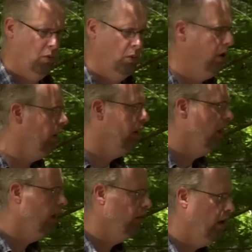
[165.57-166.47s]
well
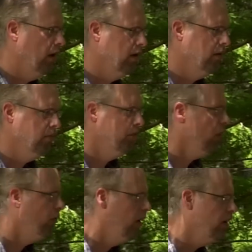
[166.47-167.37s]
then, uh, the, uh, the,
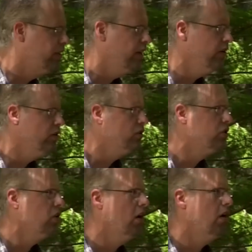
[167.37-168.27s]
other
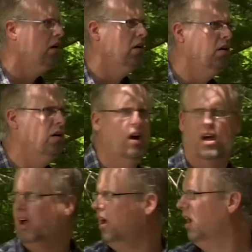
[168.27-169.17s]
volunteers are,
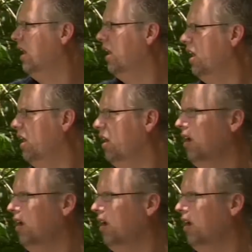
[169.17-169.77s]
uh,